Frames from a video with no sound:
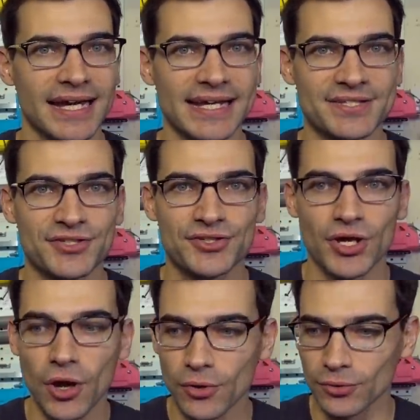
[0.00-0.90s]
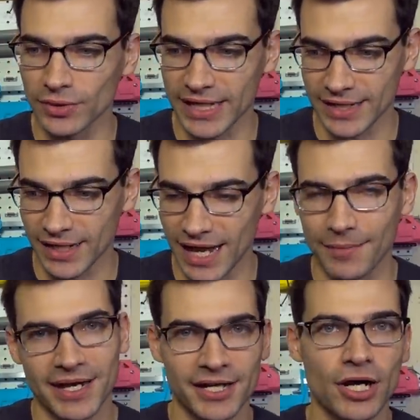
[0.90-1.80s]
It's so, like,
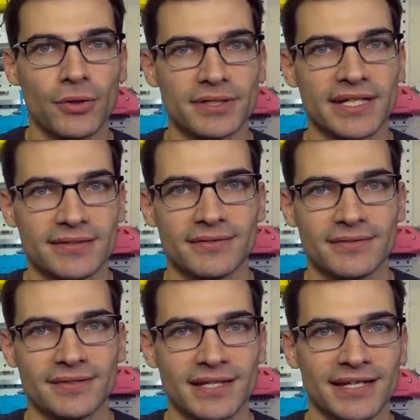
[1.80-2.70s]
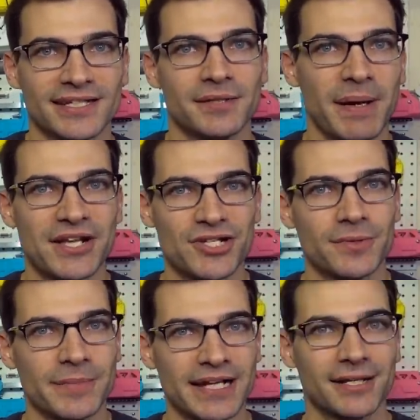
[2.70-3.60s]
I mean, I know it he did the paint
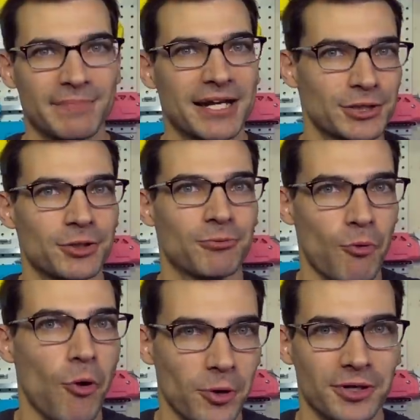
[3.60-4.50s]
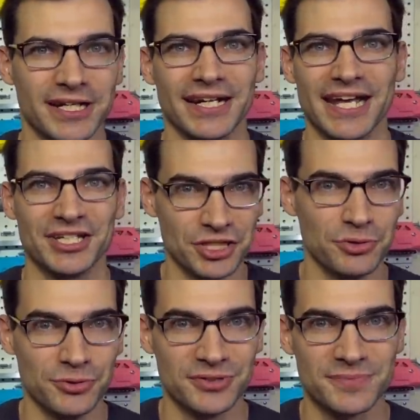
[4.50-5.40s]
job to make it look worn and
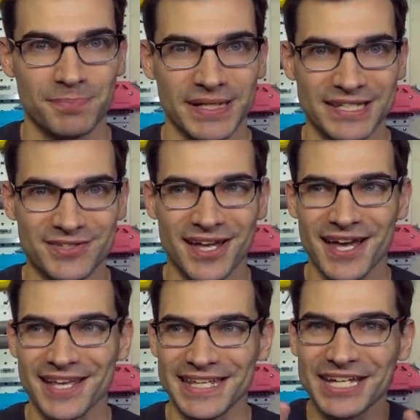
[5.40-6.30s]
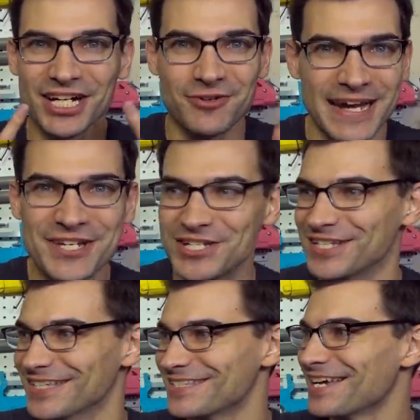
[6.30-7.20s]
used, but it, the
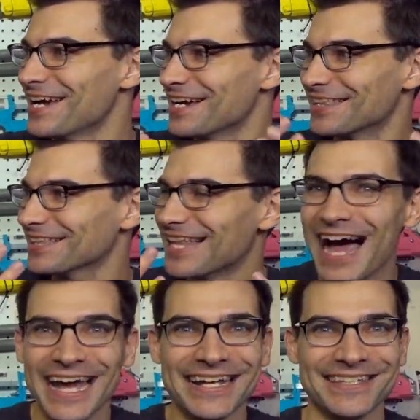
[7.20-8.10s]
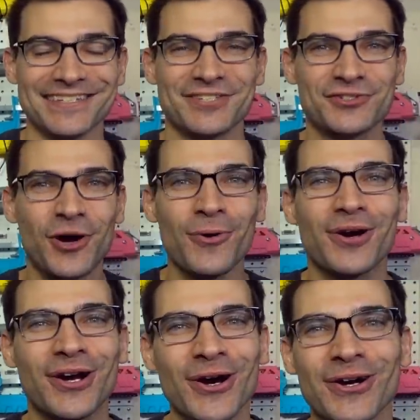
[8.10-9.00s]
integrations, the lines, is so
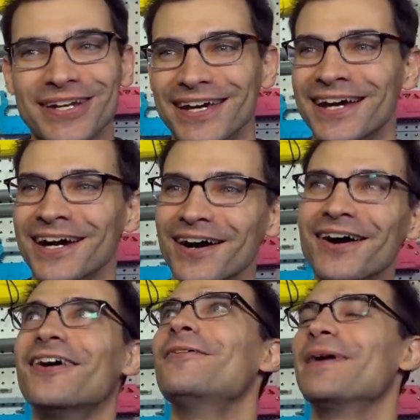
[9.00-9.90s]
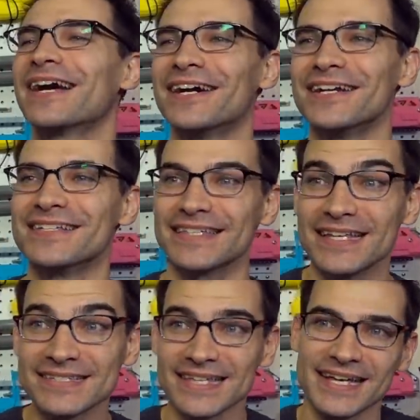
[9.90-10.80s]
good. Oh my goodness. And
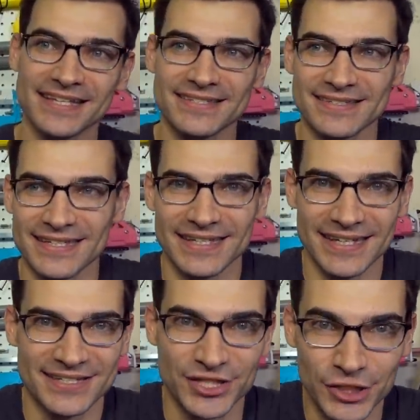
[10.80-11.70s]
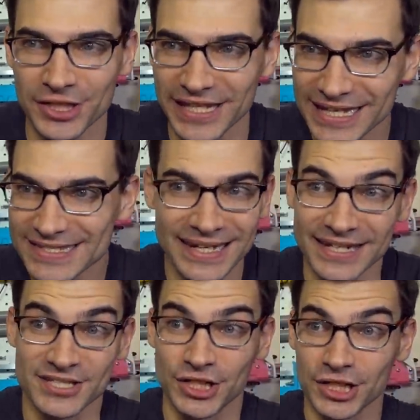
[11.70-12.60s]
this thing is, it's good on the inside
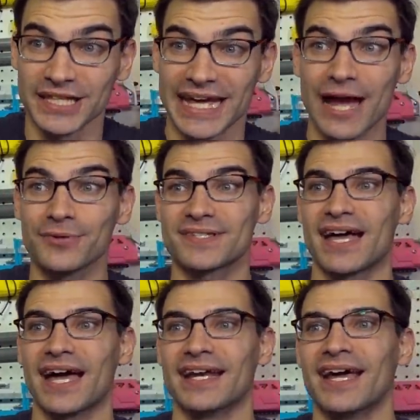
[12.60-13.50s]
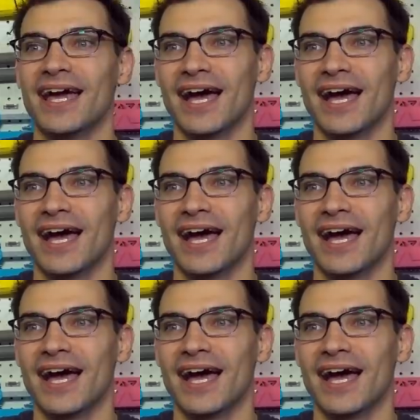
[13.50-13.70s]
and it's good on the outside.